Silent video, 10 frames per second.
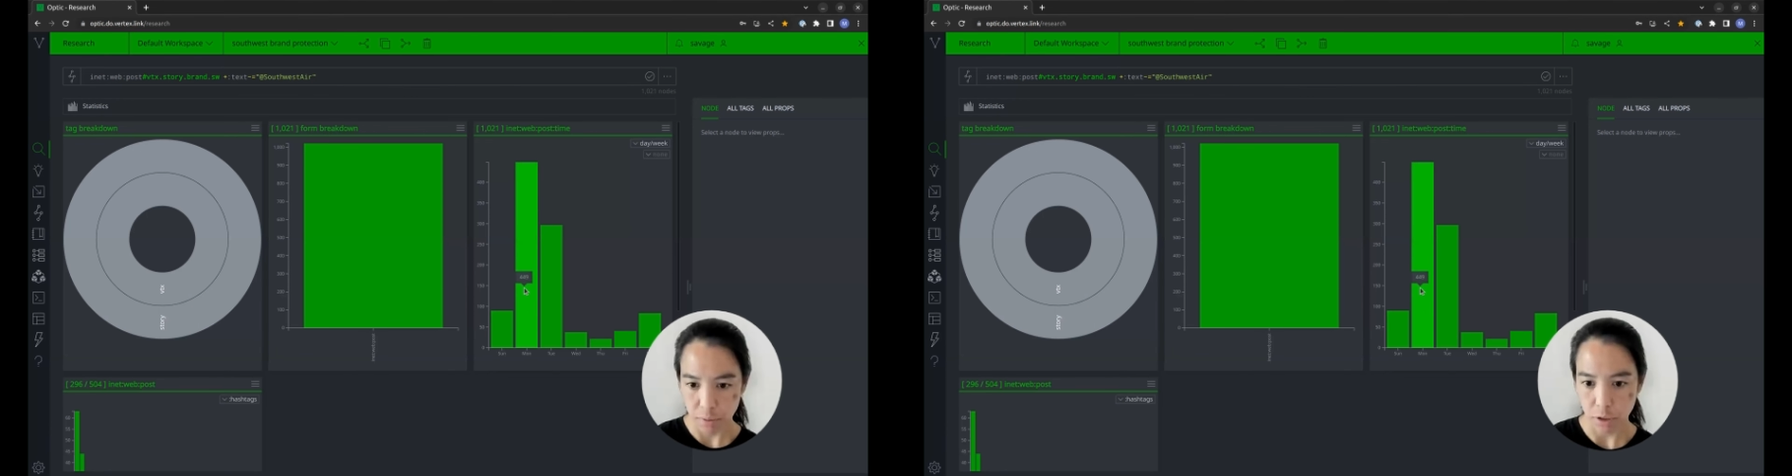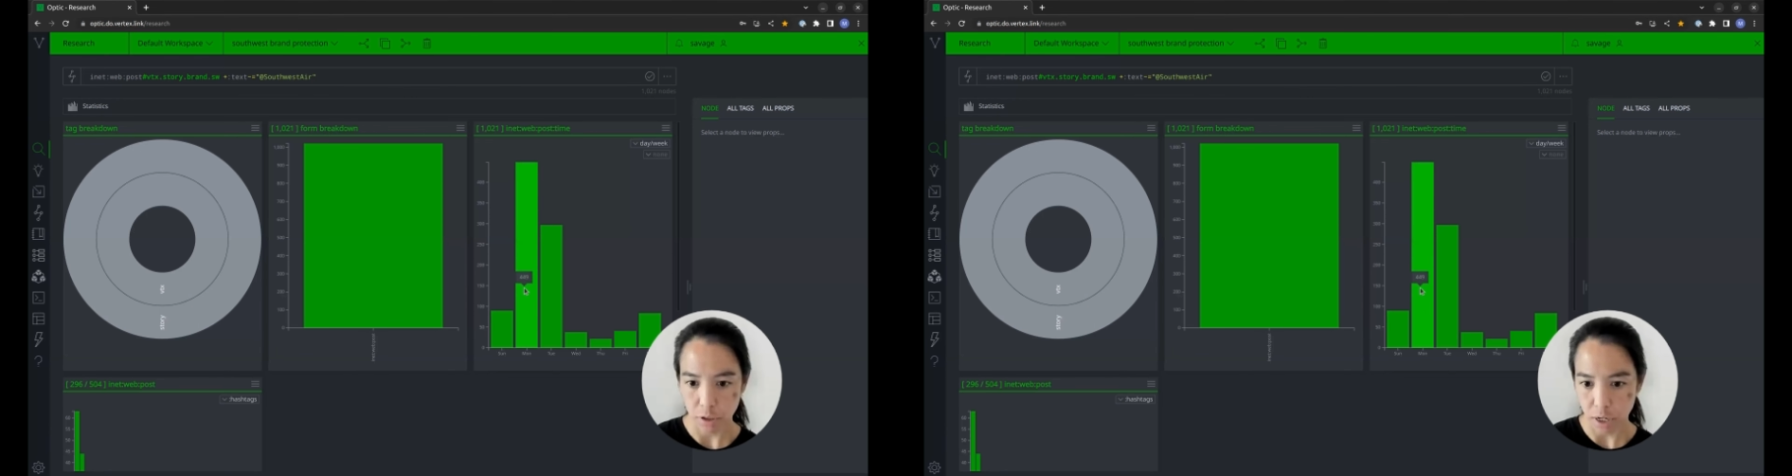
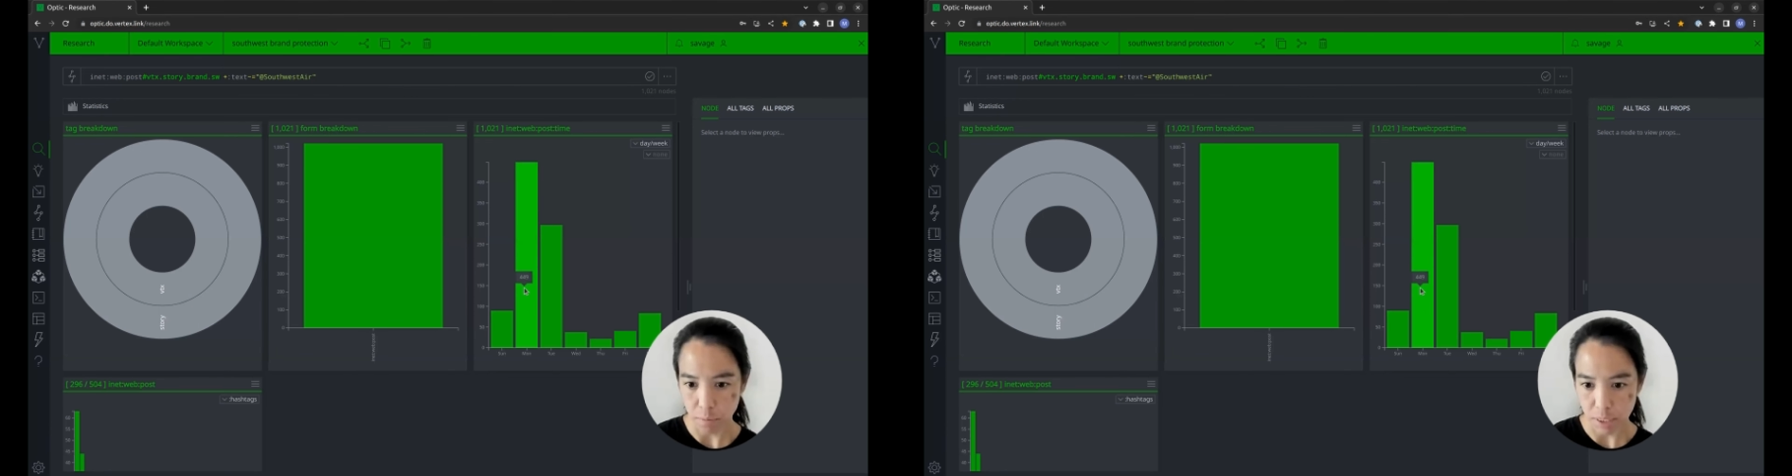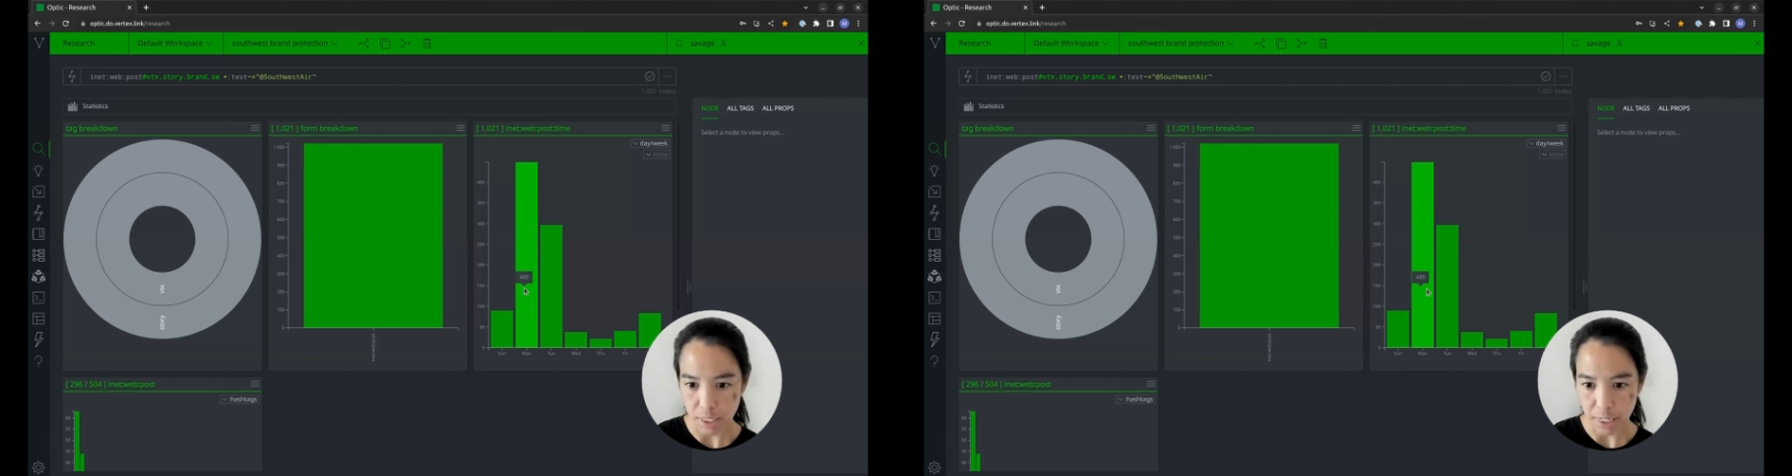were
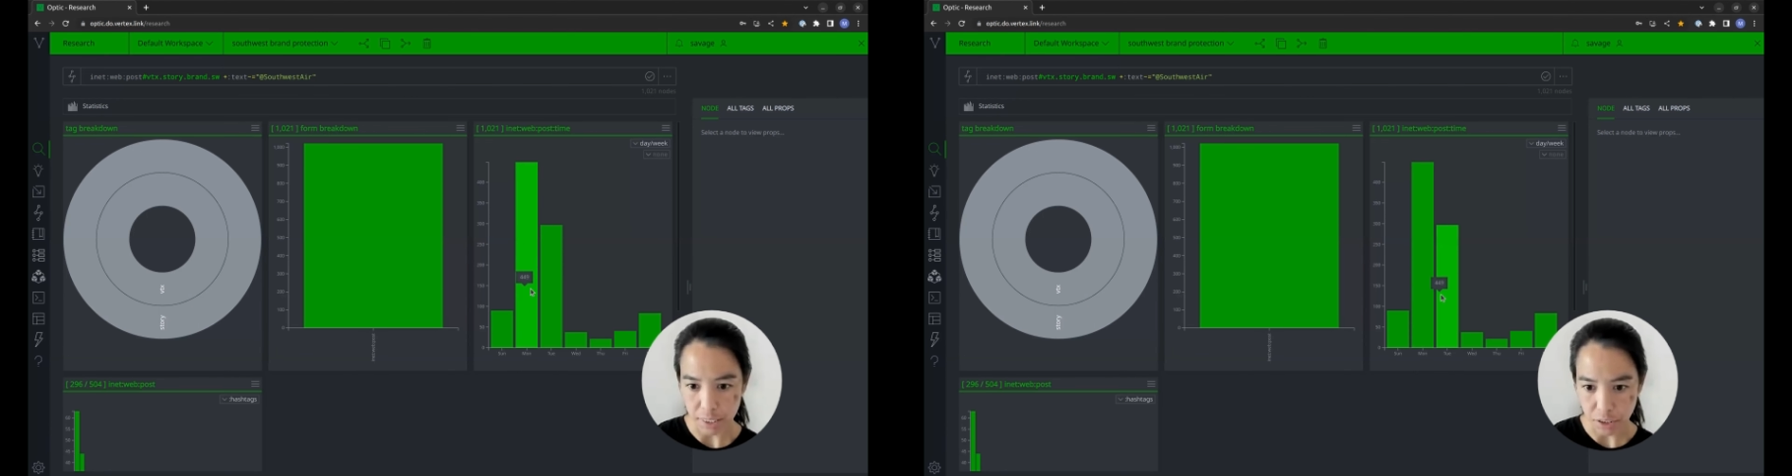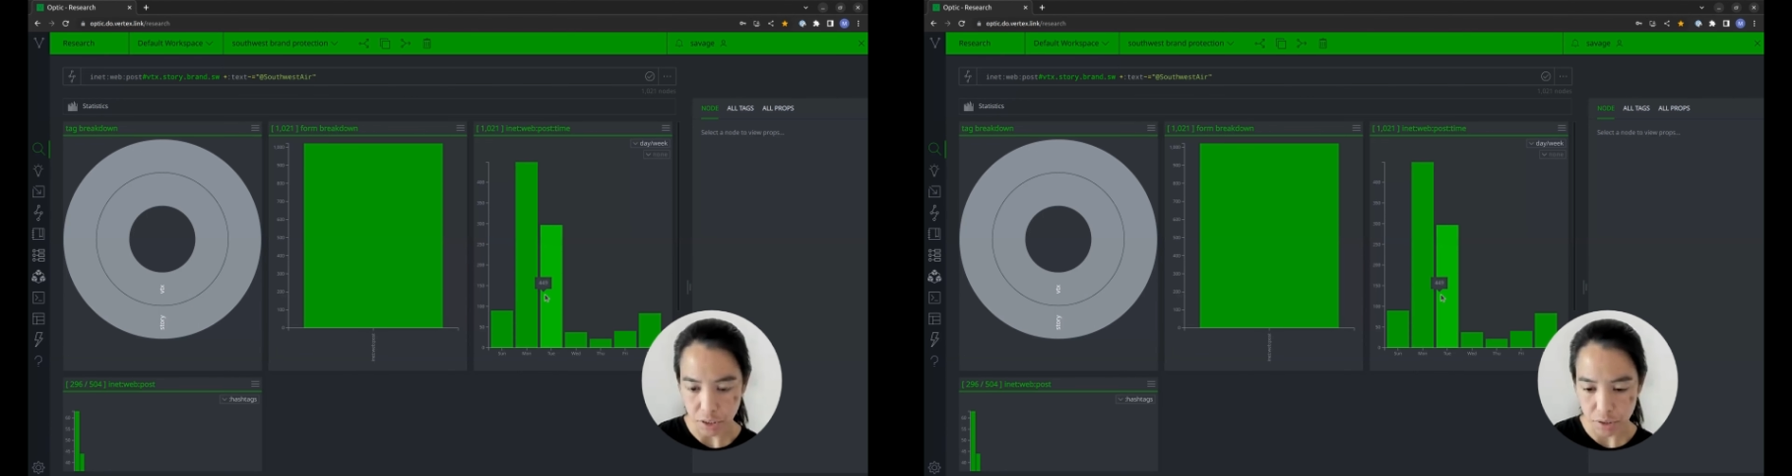on Monday
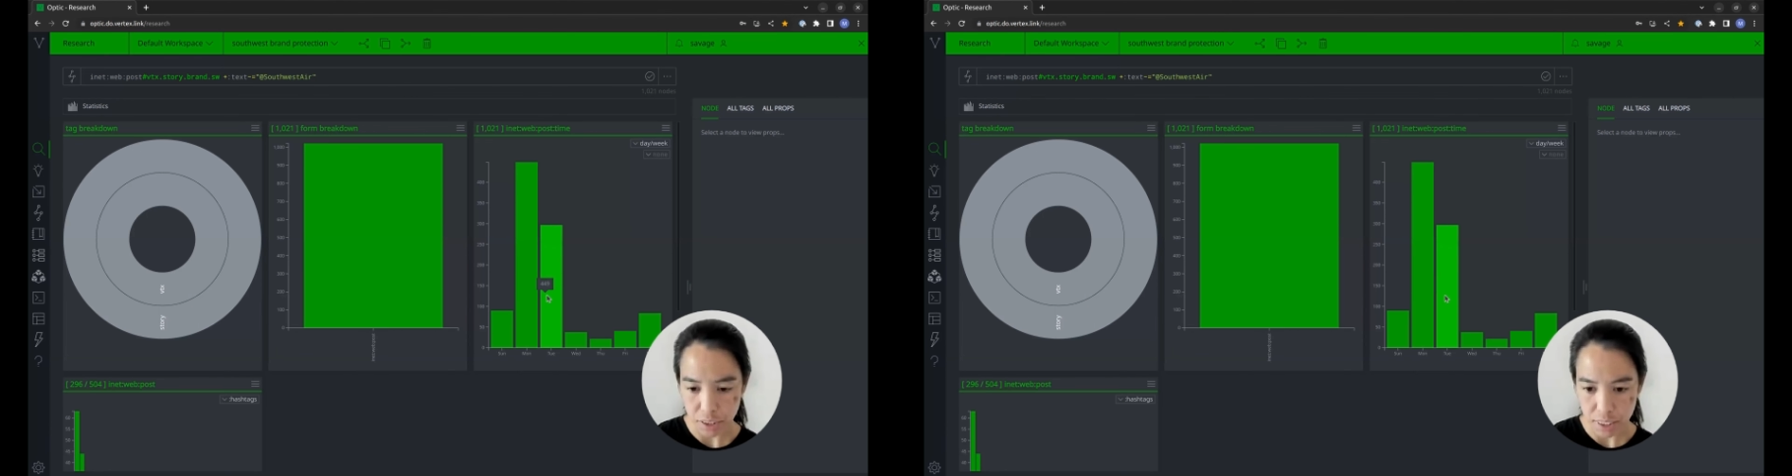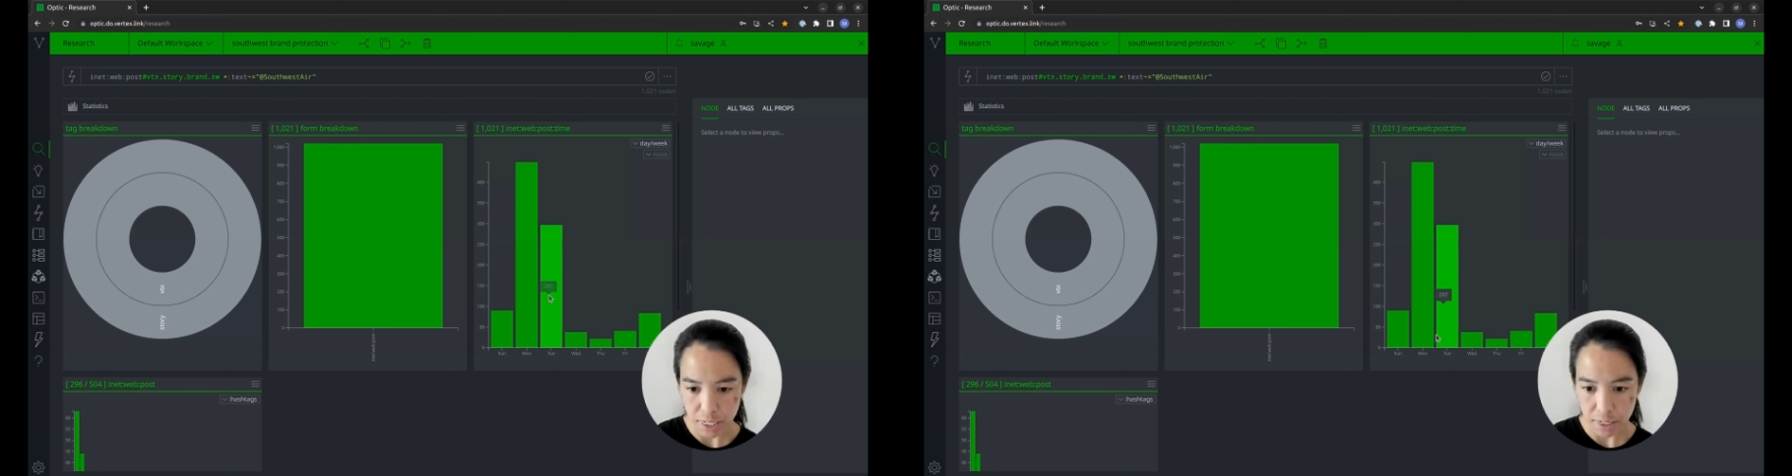and
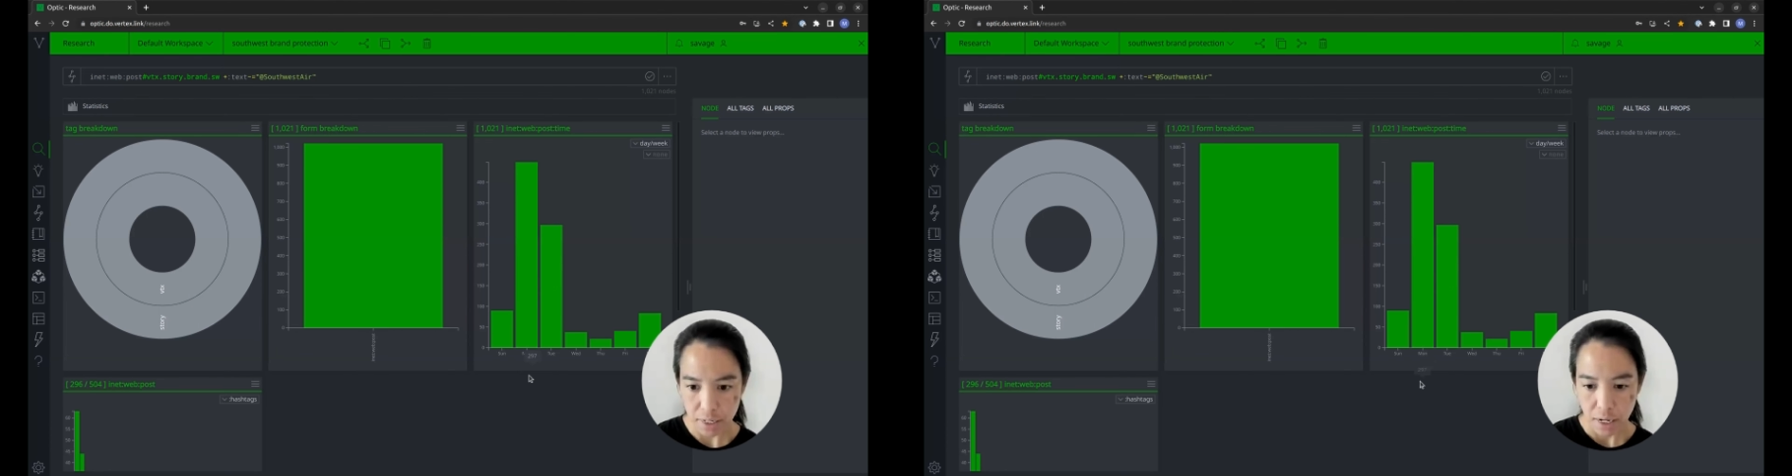Tuesday.